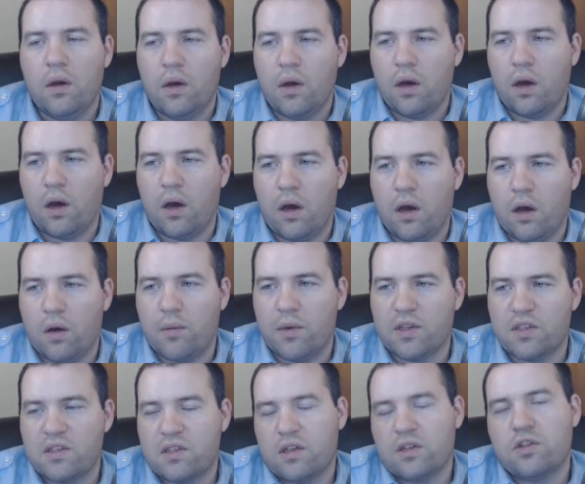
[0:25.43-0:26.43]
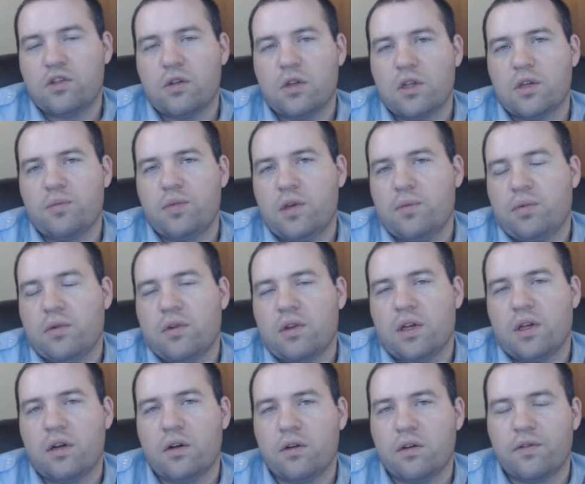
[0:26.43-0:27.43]
Essentially, people
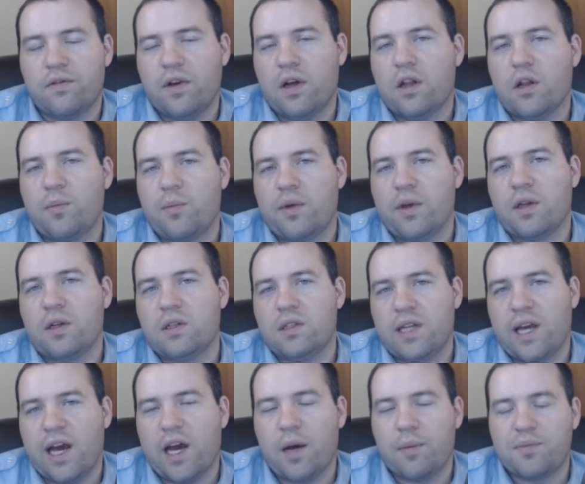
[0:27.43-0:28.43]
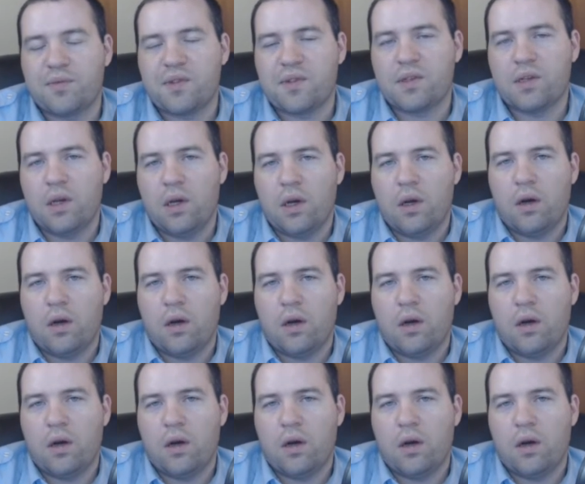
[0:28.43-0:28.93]
that are developing DAPPS